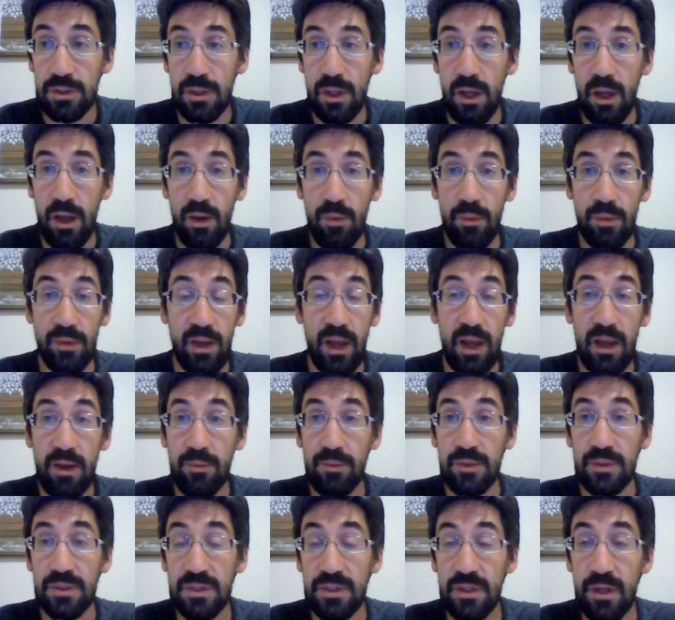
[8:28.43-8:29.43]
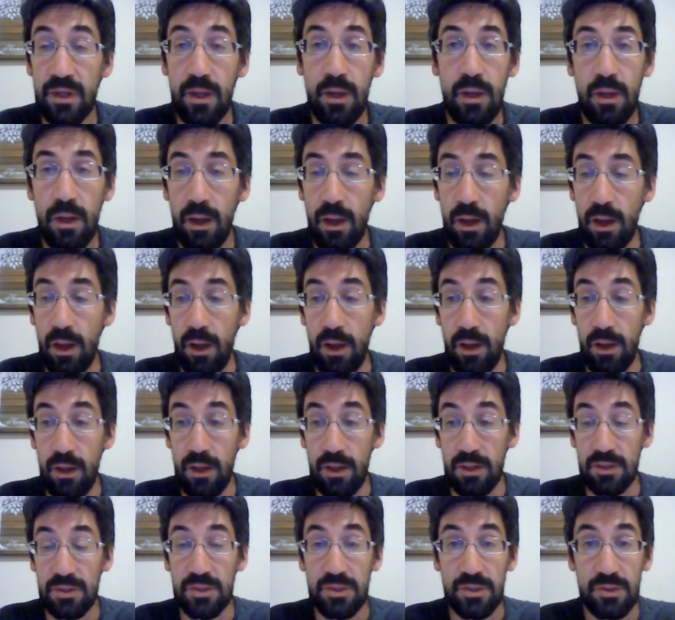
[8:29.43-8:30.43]
When I was a
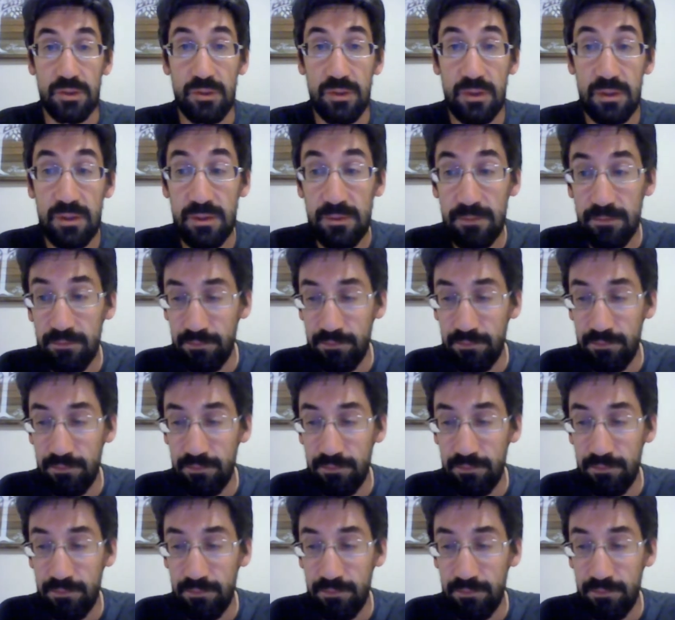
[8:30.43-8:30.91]
student